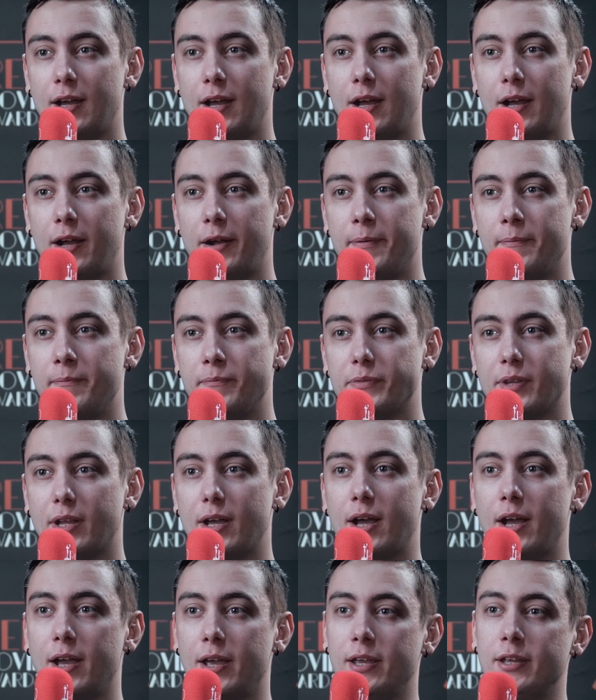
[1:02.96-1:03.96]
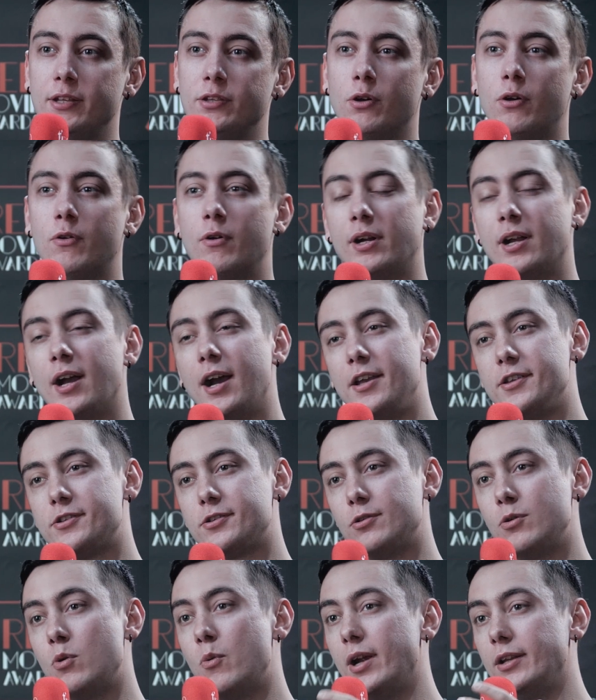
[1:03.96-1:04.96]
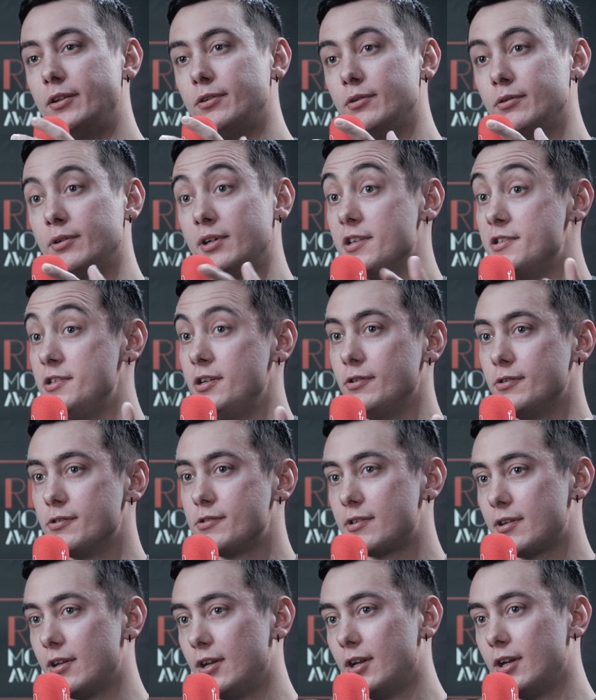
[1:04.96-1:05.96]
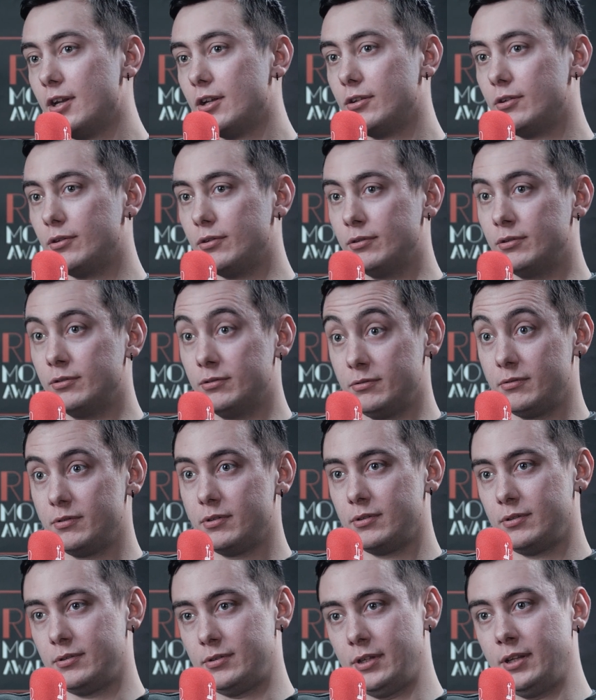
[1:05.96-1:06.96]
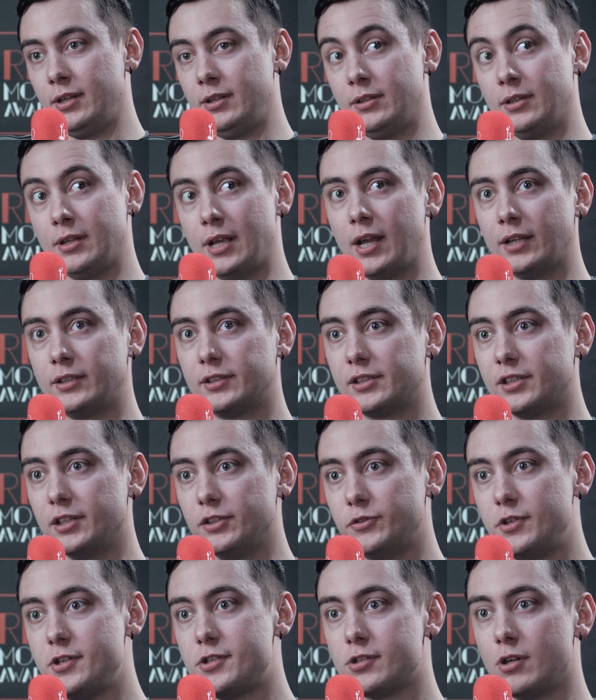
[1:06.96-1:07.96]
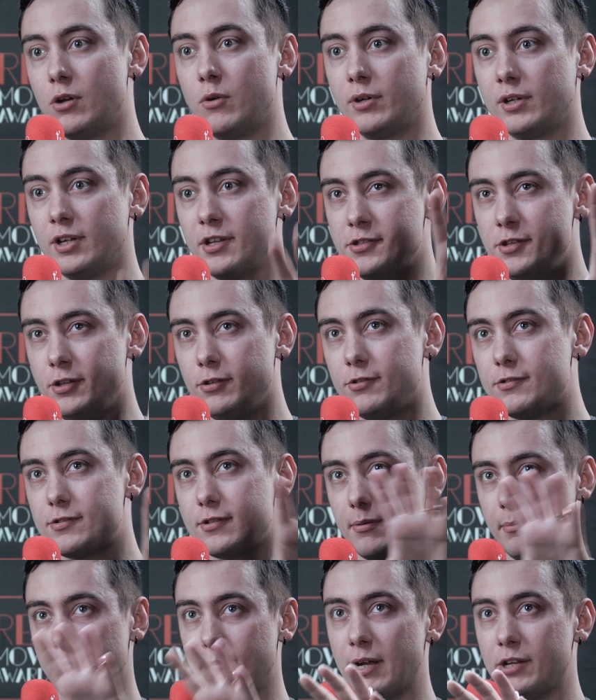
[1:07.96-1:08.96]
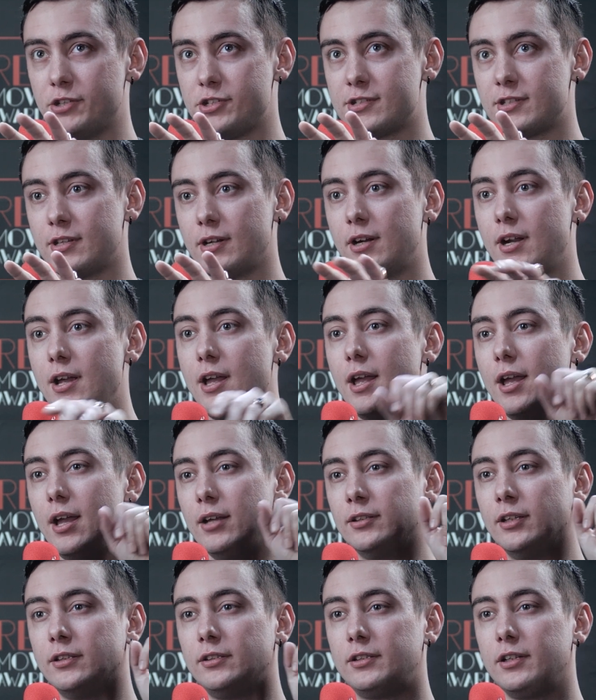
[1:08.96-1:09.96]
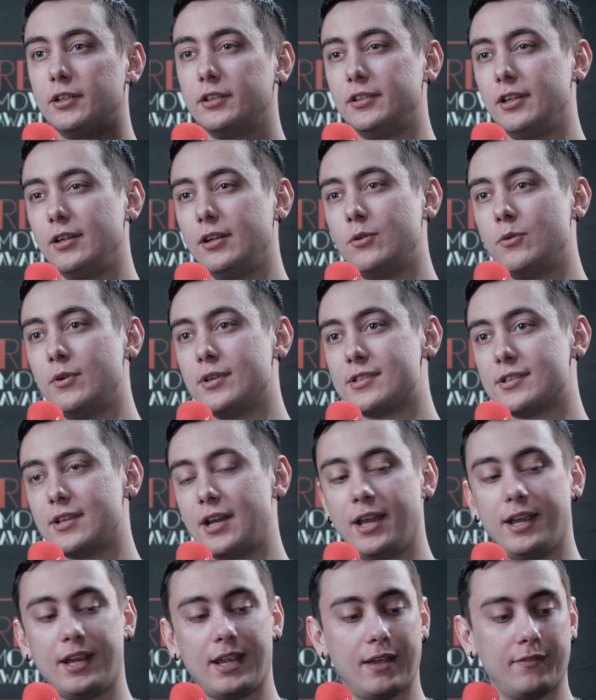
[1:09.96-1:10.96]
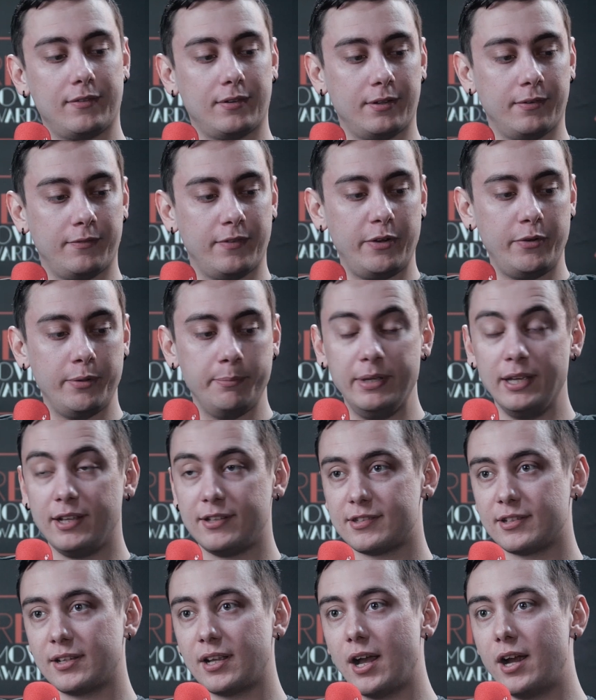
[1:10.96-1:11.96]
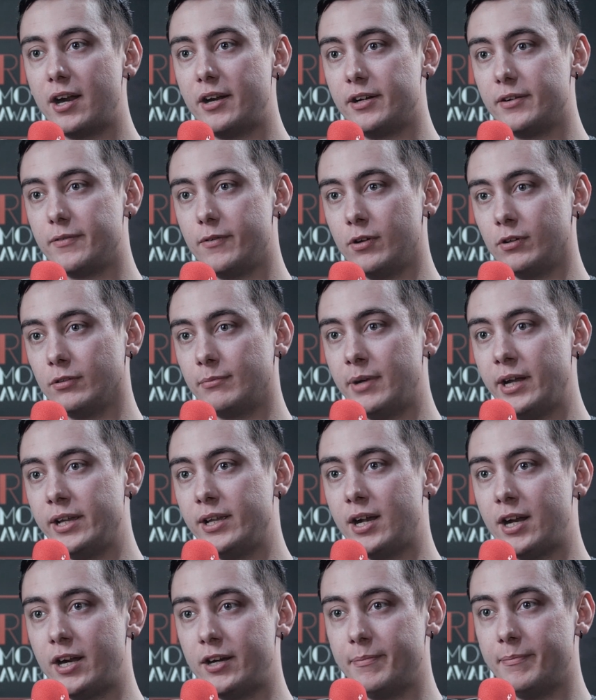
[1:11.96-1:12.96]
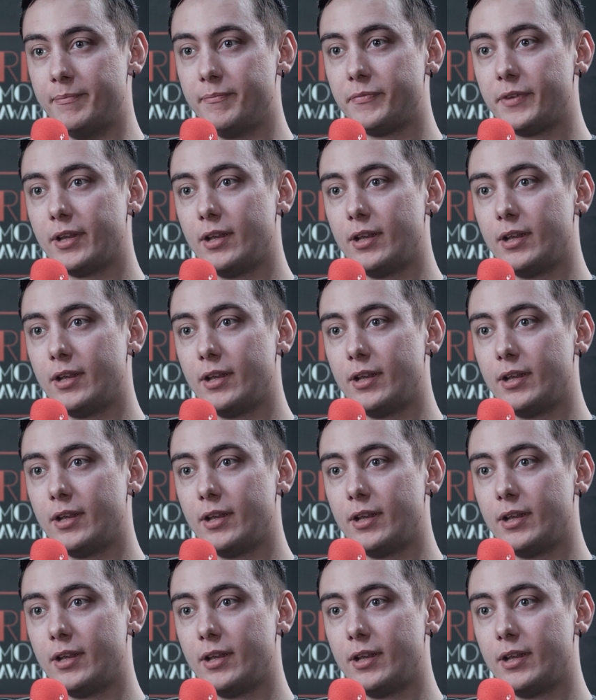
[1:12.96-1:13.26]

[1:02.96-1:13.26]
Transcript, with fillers: um, I know guys who went to casinos to in other countries. So casinos, Manchester, and the third thing was I have a very big scar on my arm.